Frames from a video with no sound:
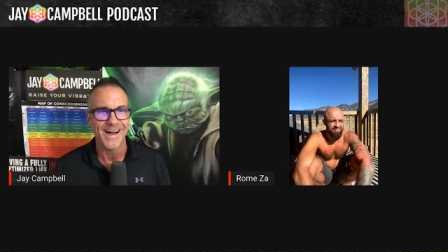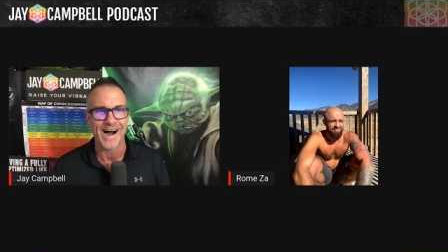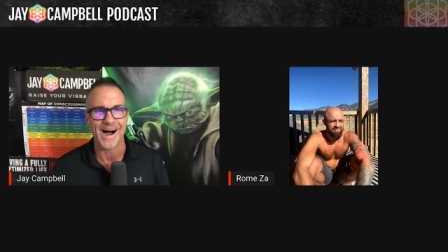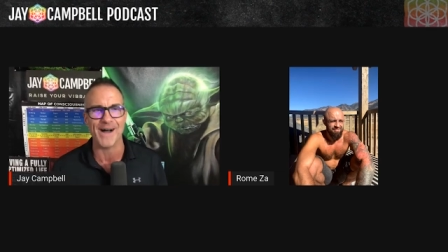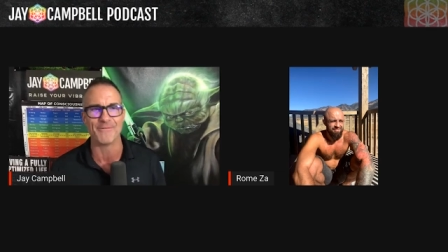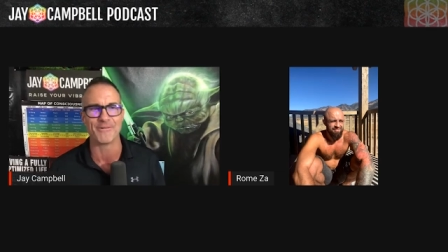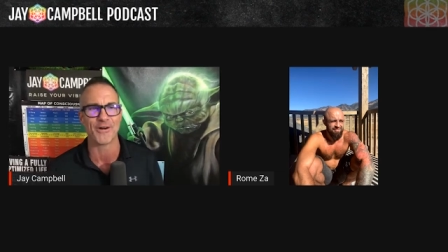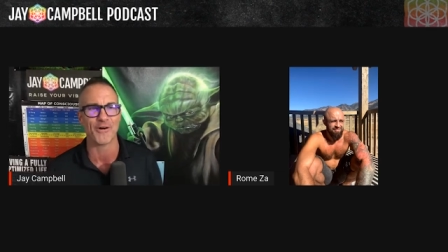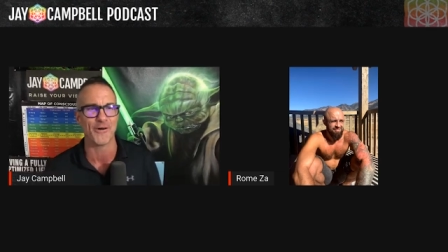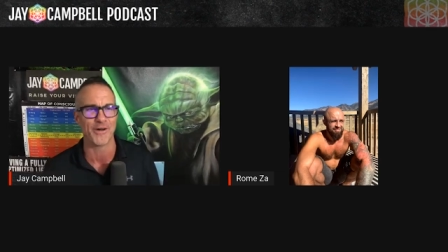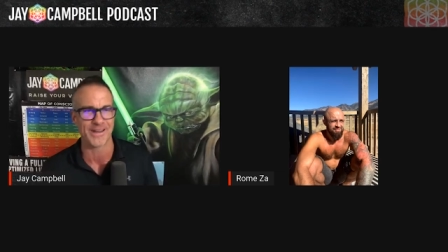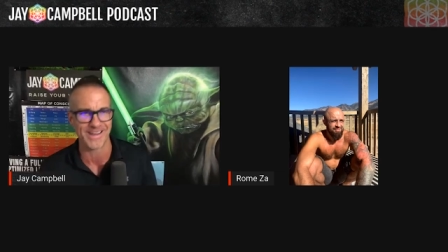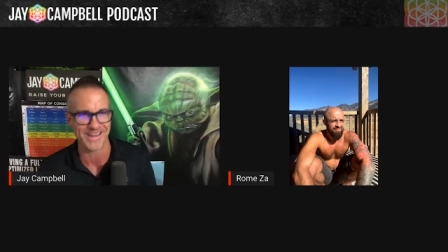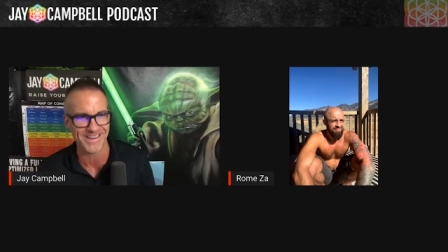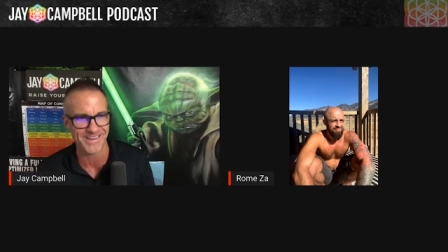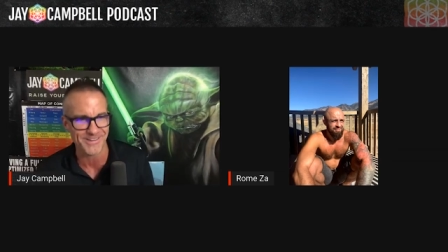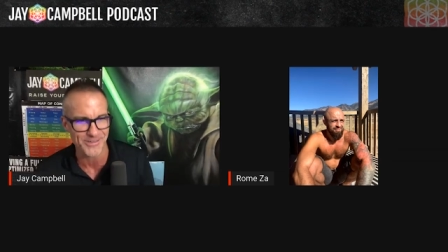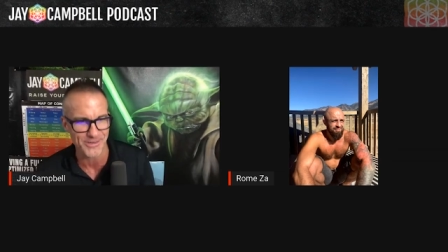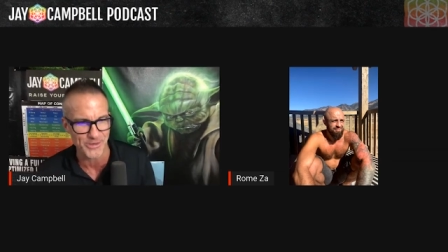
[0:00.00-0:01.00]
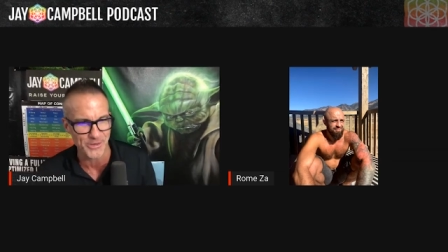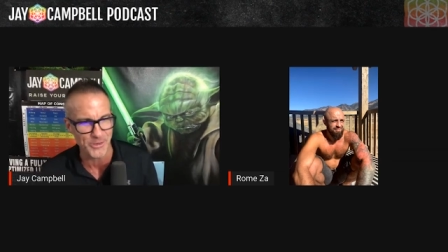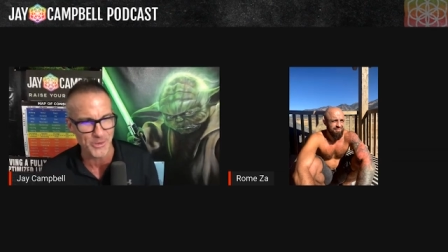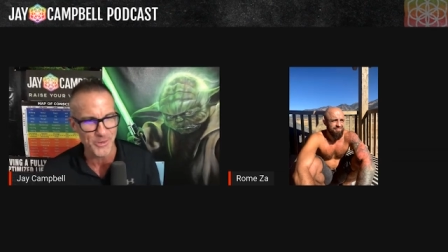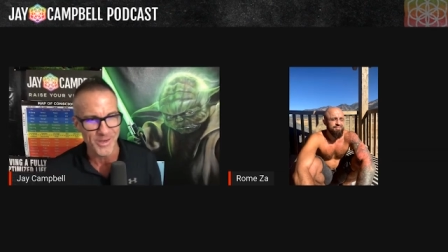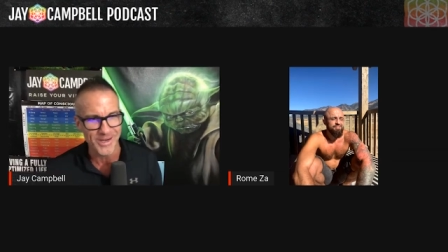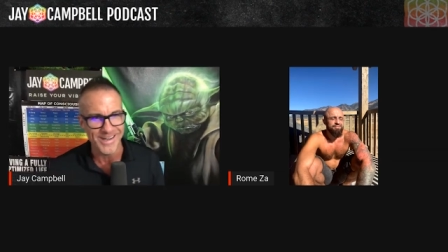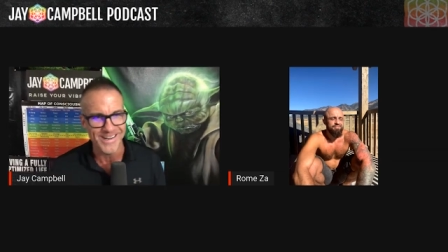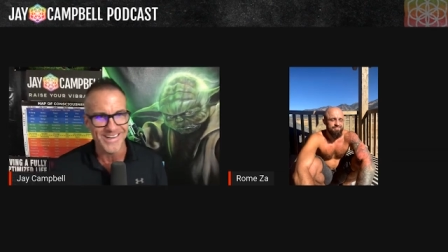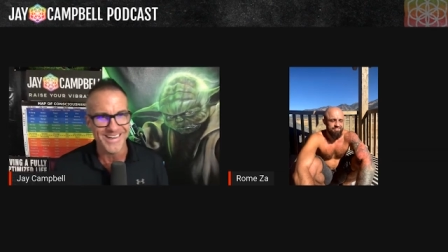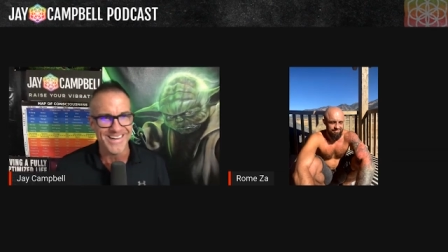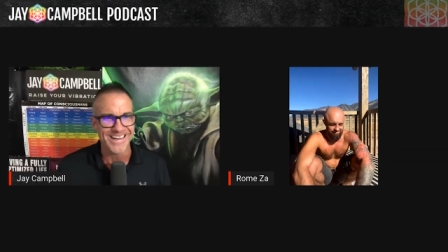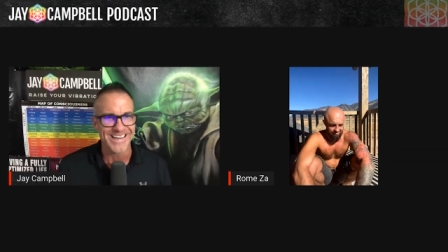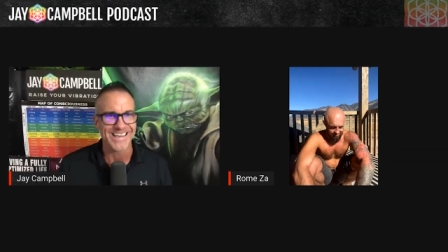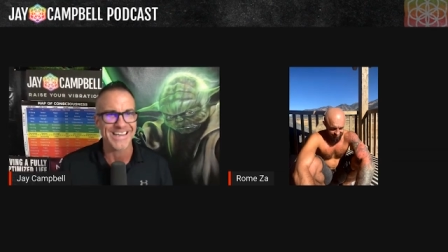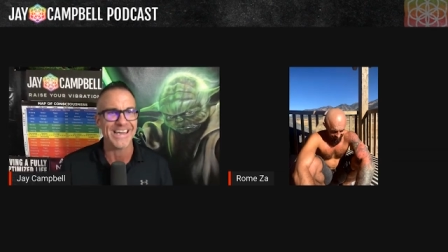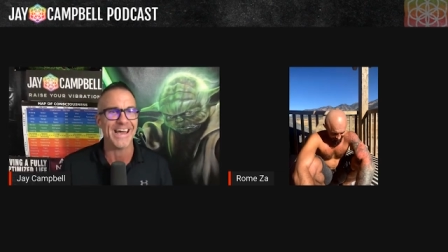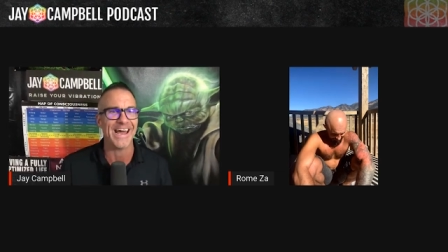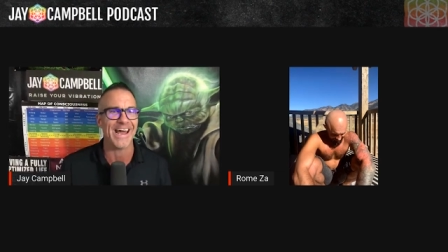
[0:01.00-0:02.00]
I'm going into
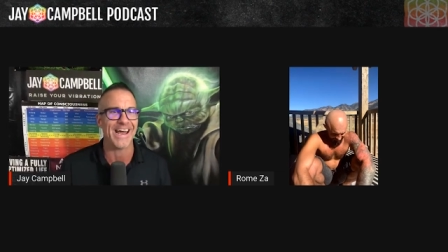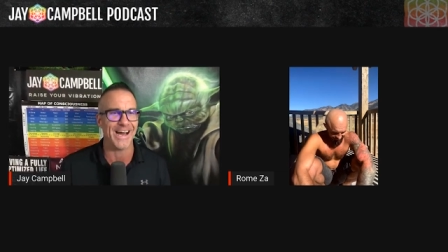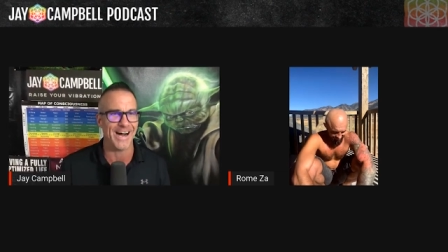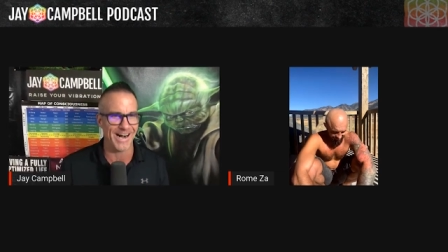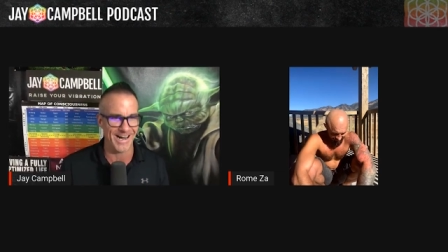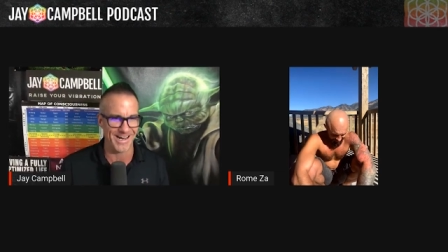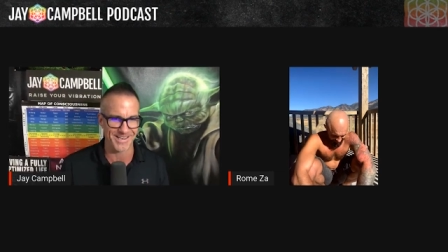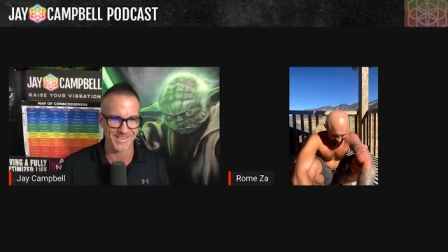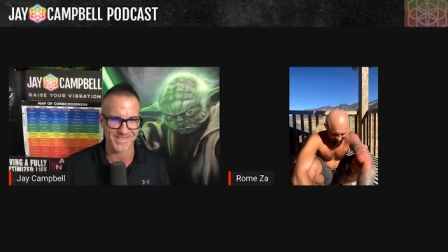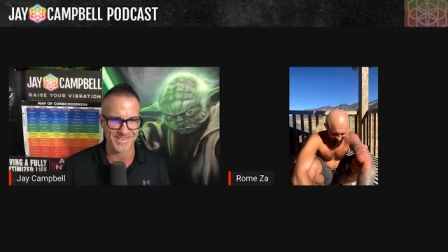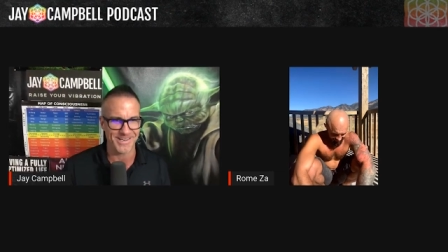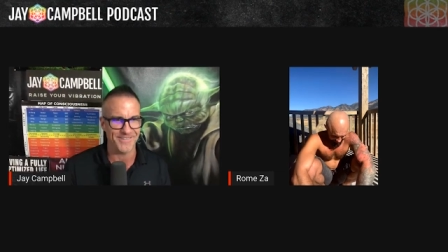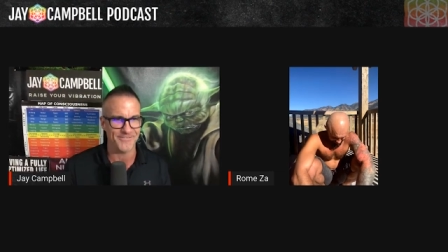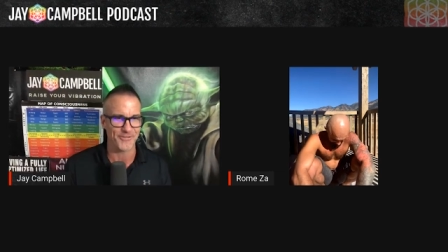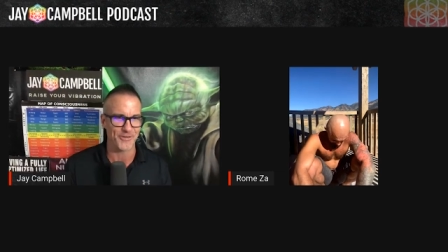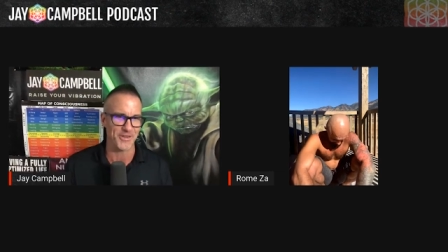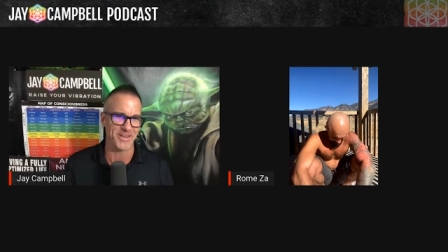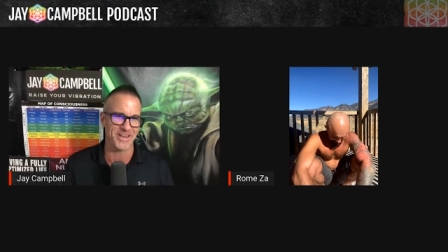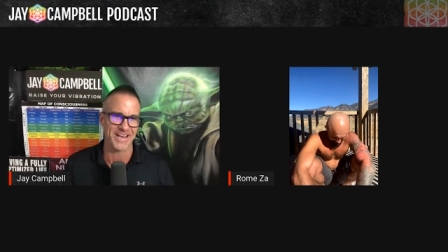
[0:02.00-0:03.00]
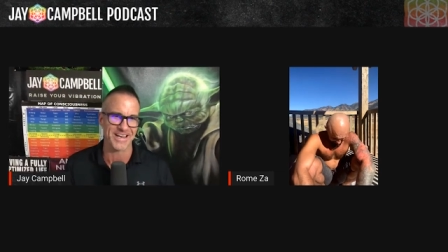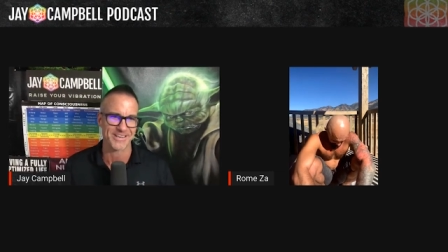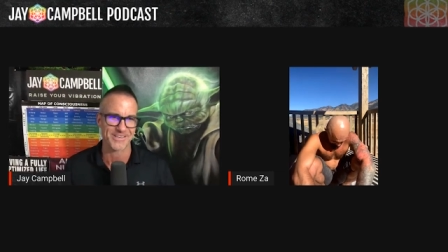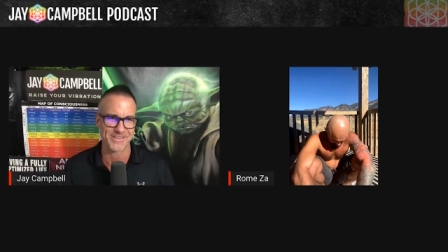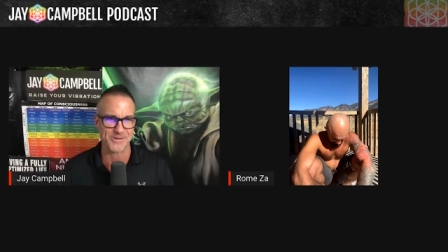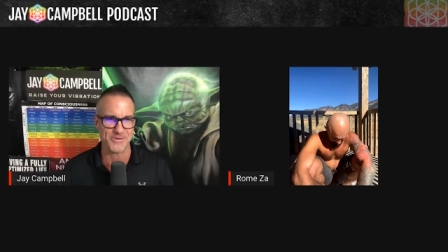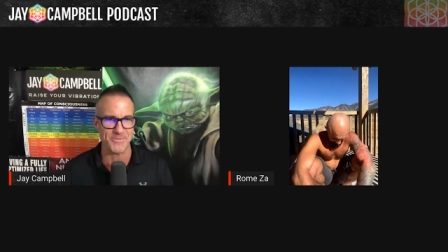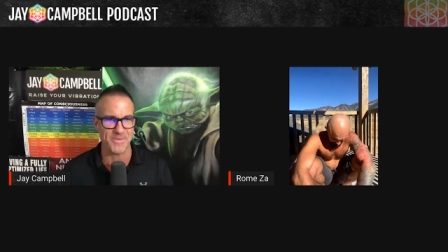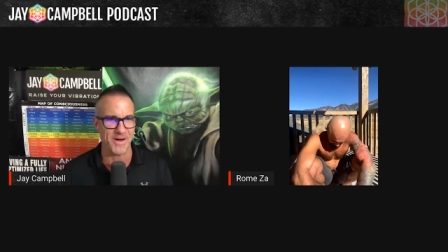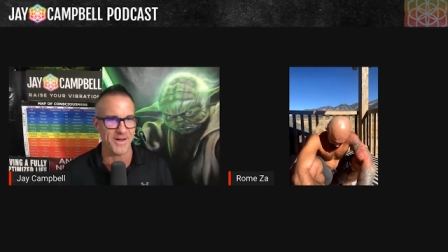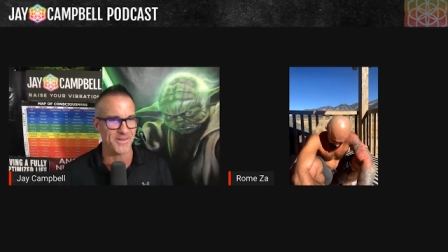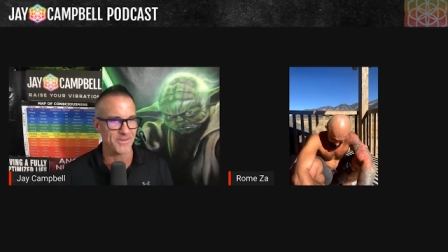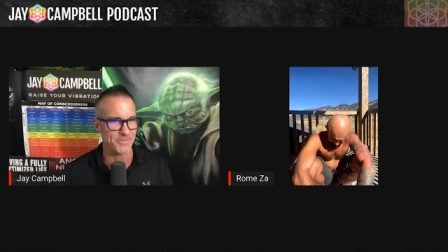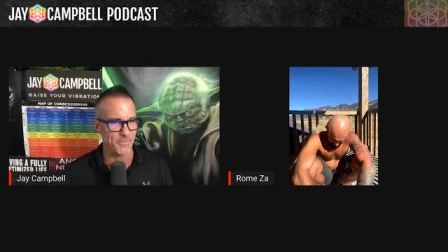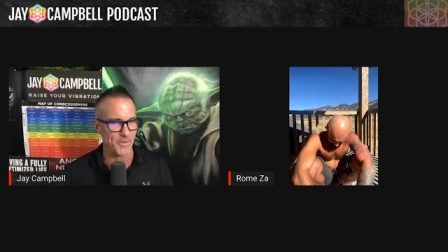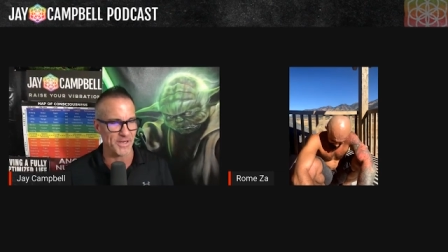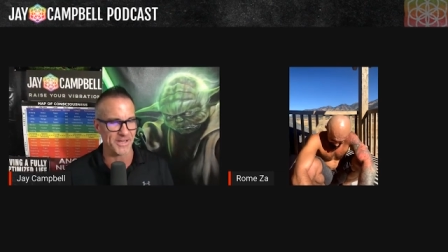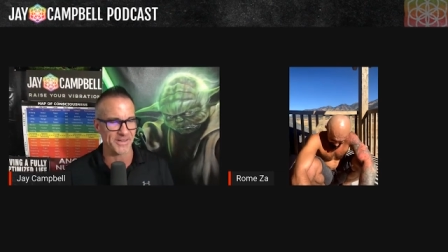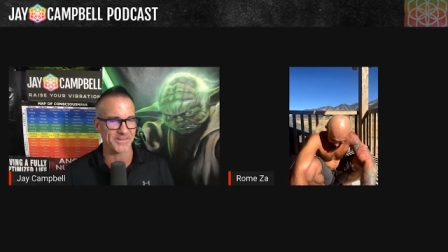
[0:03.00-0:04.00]
chaos for the next two months,
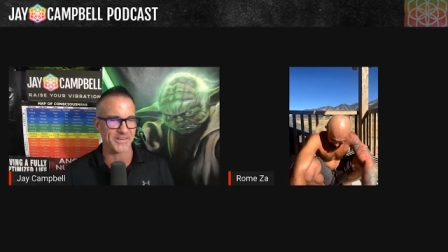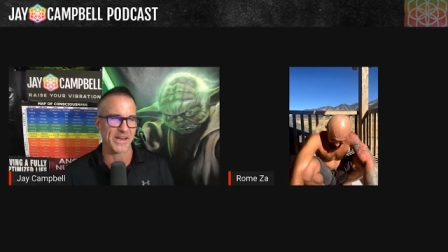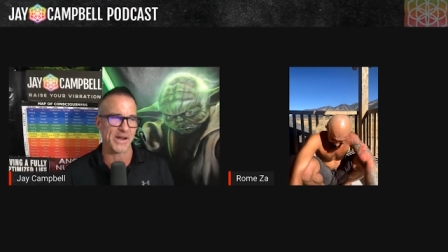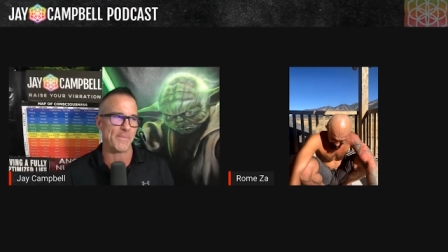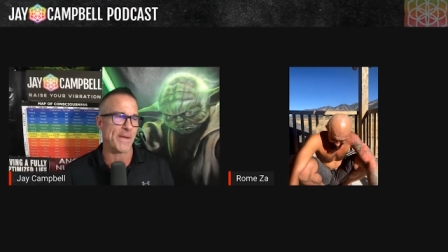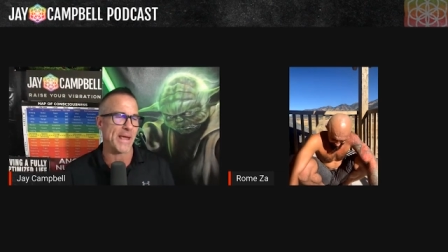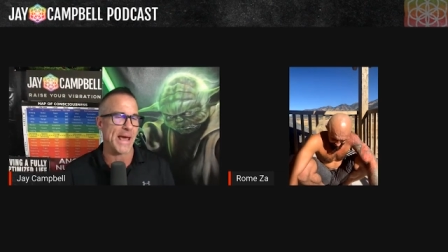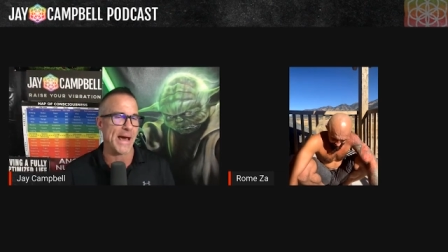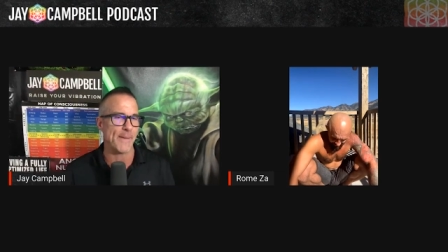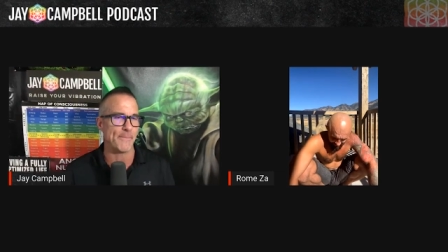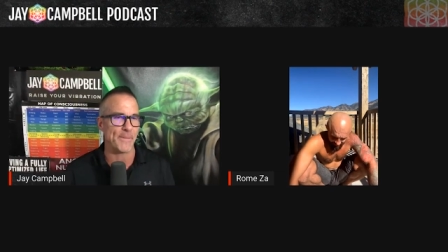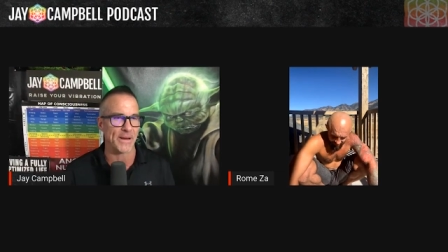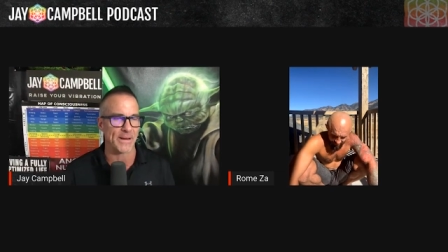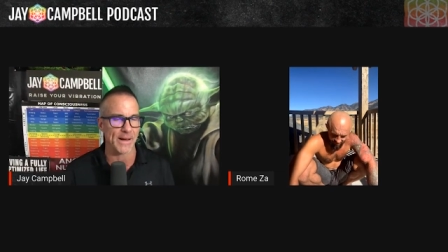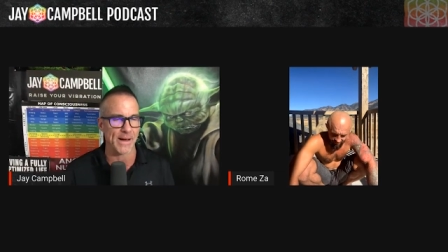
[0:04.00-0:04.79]
but it's going to be epic.